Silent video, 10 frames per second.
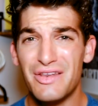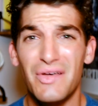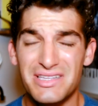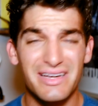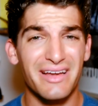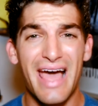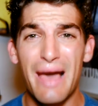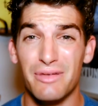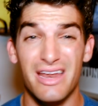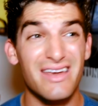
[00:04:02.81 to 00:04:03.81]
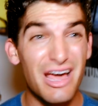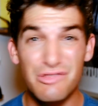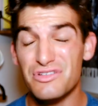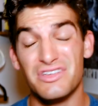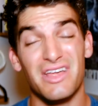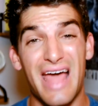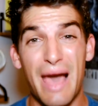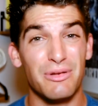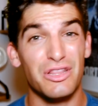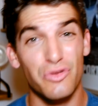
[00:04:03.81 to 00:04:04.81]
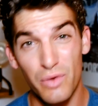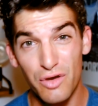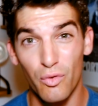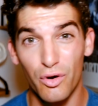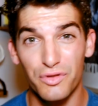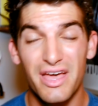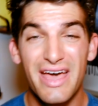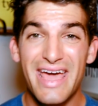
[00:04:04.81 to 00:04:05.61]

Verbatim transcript: No, that's not gonna happen, and neither is it gonna happen in the real world.